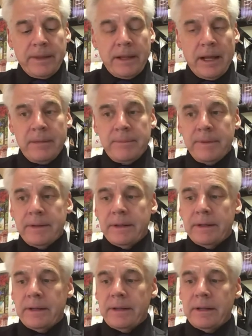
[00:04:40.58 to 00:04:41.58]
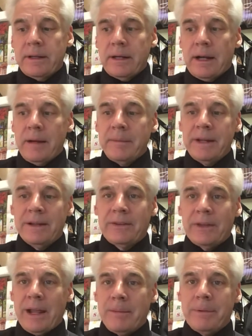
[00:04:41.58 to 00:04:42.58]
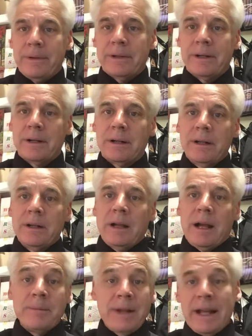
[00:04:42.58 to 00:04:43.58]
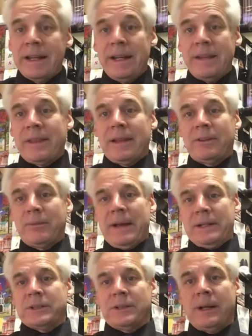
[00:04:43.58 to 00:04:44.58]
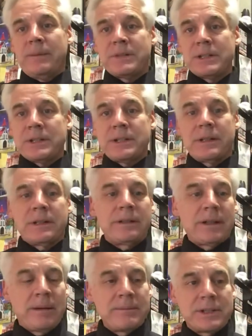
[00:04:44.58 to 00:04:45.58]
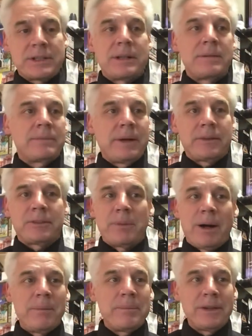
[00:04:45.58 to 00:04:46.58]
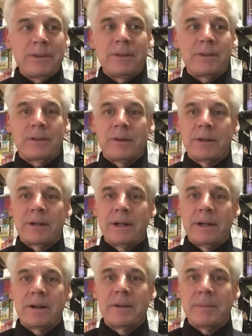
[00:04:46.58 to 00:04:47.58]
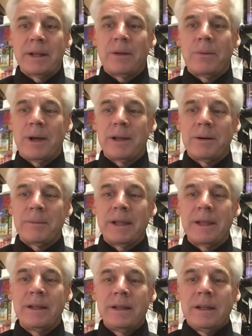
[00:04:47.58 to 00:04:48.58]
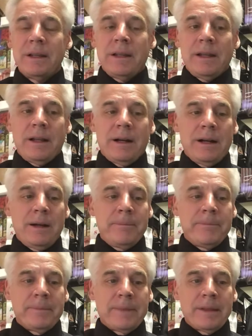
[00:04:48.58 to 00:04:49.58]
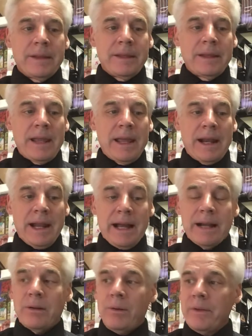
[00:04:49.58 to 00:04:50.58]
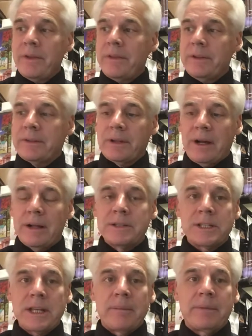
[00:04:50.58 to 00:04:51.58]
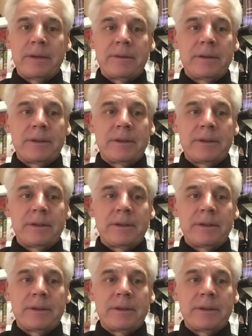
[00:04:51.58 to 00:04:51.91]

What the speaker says: I'm an example here. I'm not anything special. I'm just a small business owner here in the middle of Wyoming, and I got a hold of this concept.